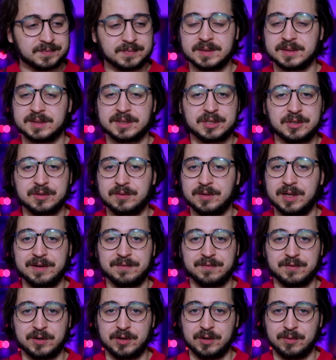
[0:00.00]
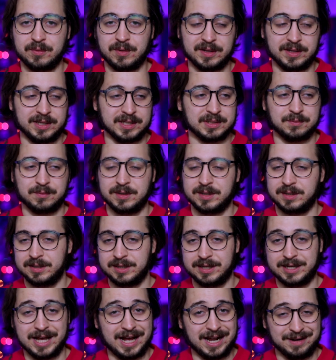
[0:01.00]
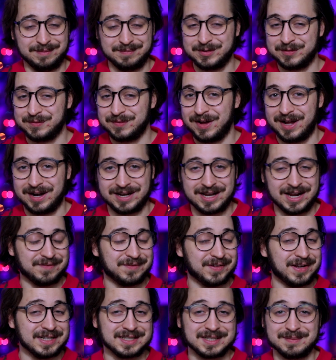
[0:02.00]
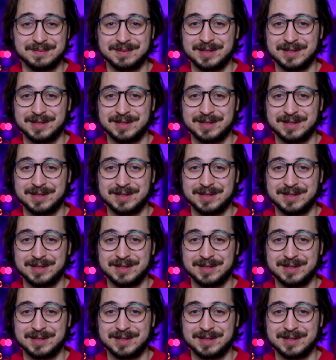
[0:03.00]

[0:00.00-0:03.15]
it's too late for you on this one. You gotta move on, gotta find something